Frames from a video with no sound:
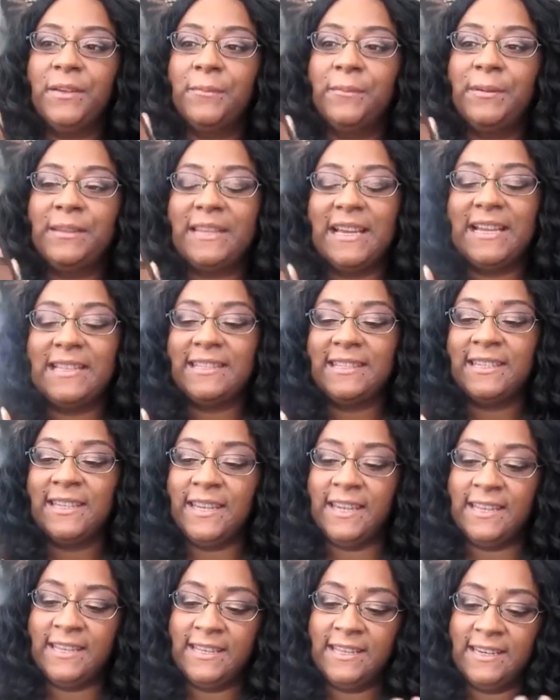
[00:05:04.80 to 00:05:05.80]
But that's it.
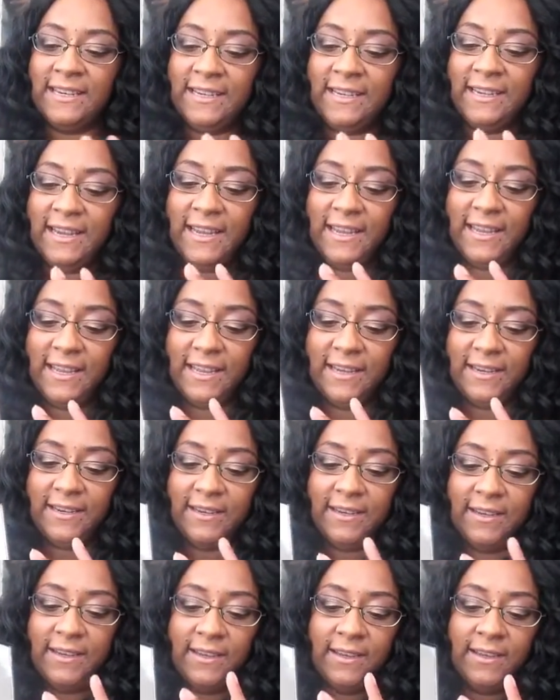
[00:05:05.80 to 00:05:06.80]
And then again,